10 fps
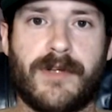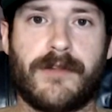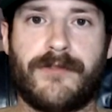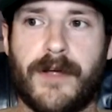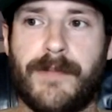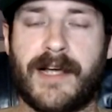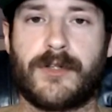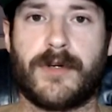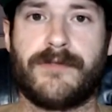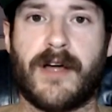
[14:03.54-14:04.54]
another fight back at
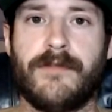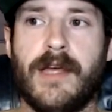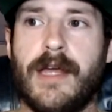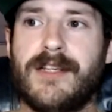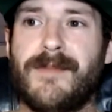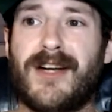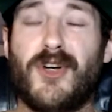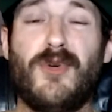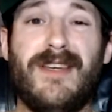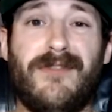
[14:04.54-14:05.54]
25. It doesn't matter
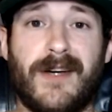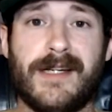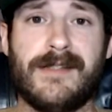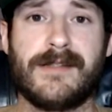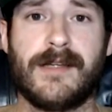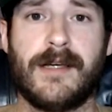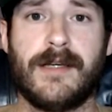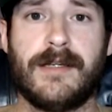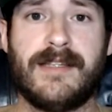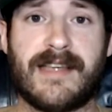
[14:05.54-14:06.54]
who he fights.
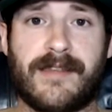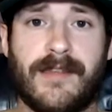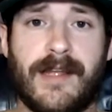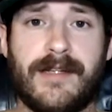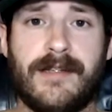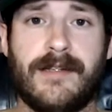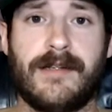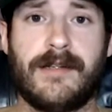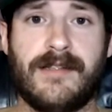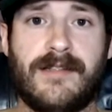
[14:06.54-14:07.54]
He's athletic.
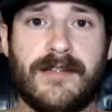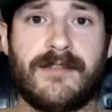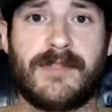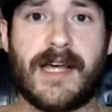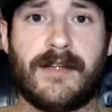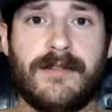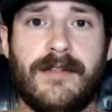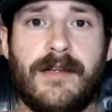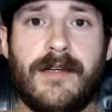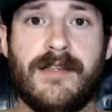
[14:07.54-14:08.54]
He's got some
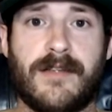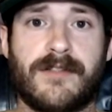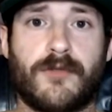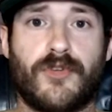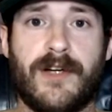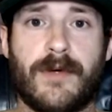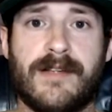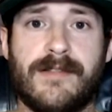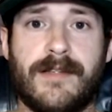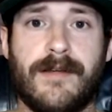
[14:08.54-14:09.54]
talent. He's got some great
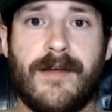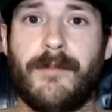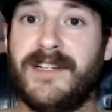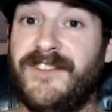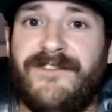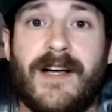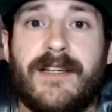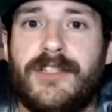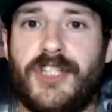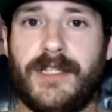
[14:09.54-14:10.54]
wrestling. But he's
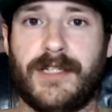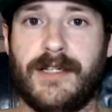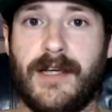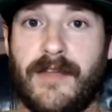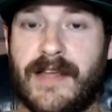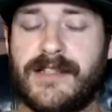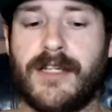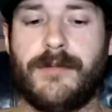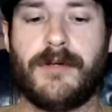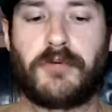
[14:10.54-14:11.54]
fucking chinny. And that's
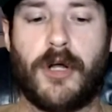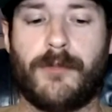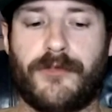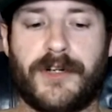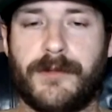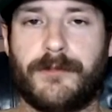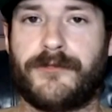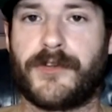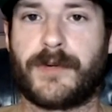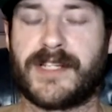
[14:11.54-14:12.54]
going to be a problem for him
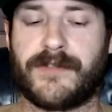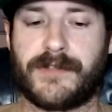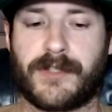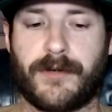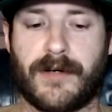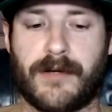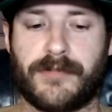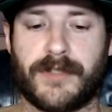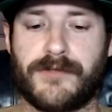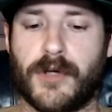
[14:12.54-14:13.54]
for the rest of his career, I
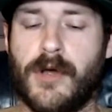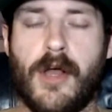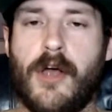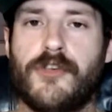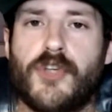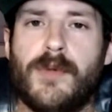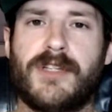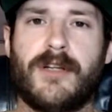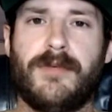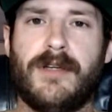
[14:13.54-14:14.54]
believe. So there's always
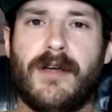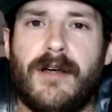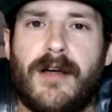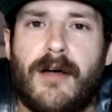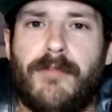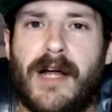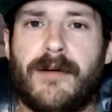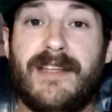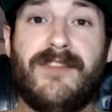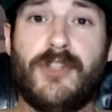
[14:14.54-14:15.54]
going to be a
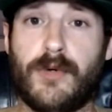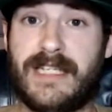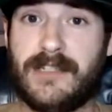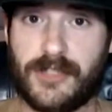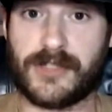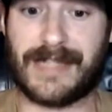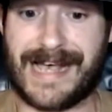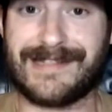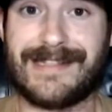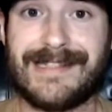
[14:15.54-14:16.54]
buyer, even though he just
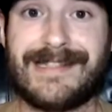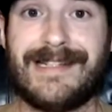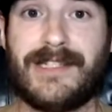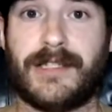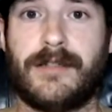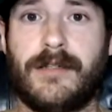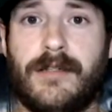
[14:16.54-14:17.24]
lasted a decision.